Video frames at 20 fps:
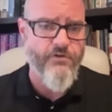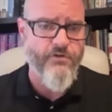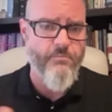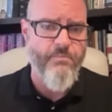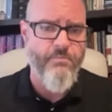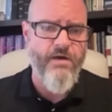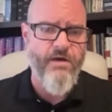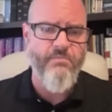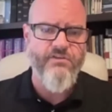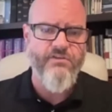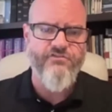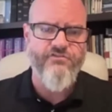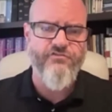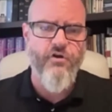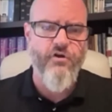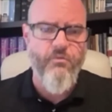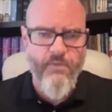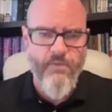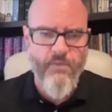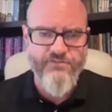who published
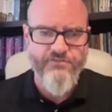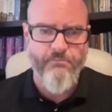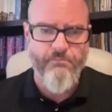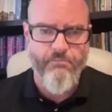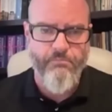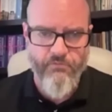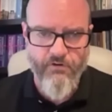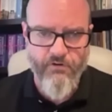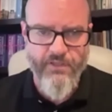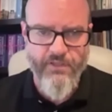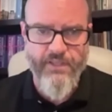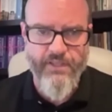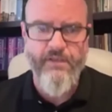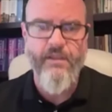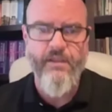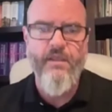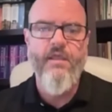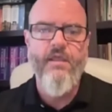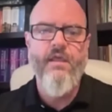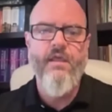so much brilliant